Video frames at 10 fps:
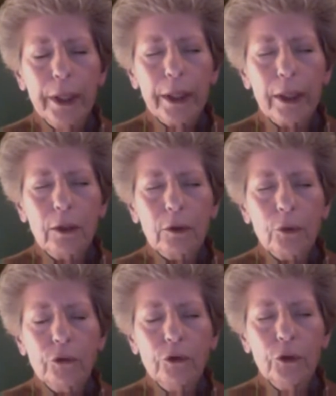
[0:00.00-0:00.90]

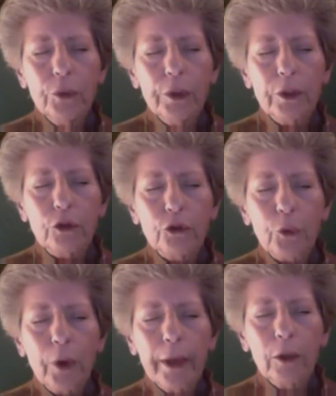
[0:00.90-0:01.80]
enclosing you in a
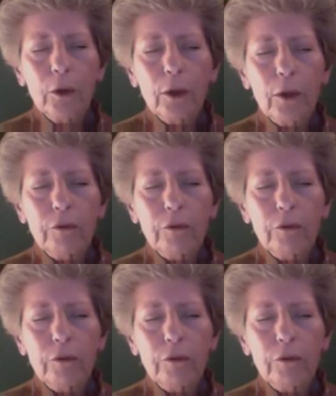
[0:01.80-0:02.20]
triangle of